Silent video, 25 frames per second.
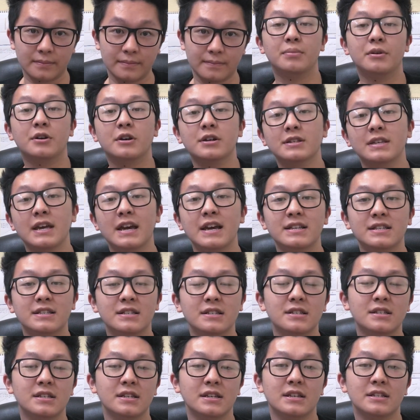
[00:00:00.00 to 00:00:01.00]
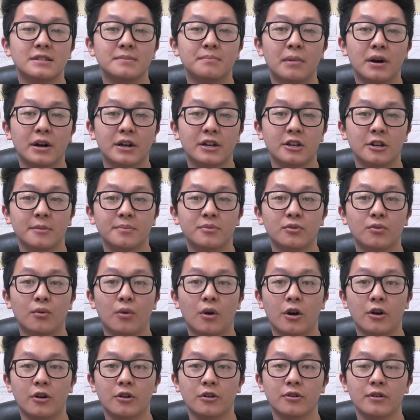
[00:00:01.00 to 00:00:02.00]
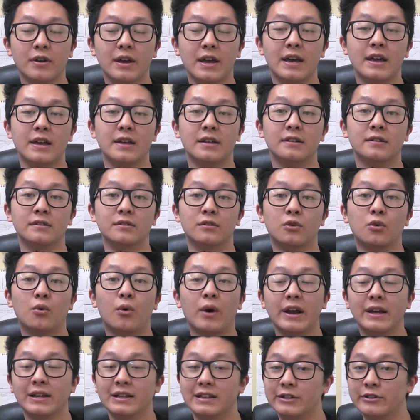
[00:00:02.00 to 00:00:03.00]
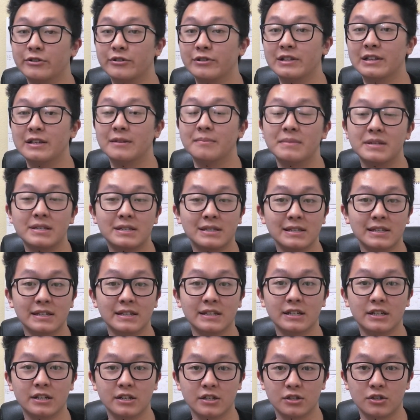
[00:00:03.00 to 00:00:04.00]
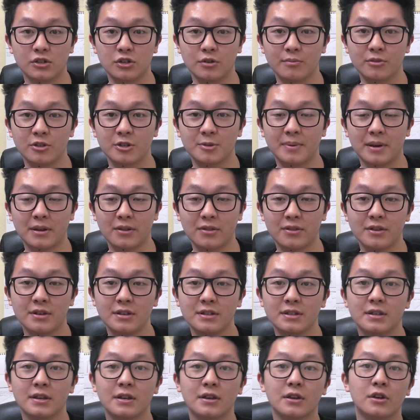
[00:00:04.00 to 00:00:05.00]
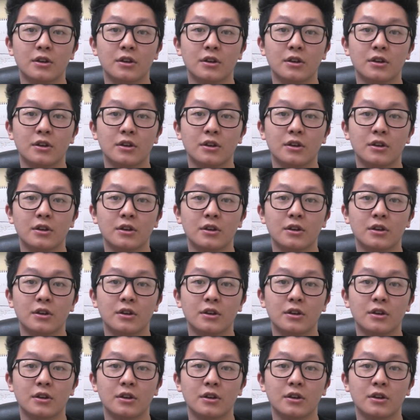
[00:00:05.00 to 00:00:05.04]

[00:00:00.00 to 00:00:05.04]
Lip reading: Because AT&T is mucking up the water and quite literally misleading consumers about this,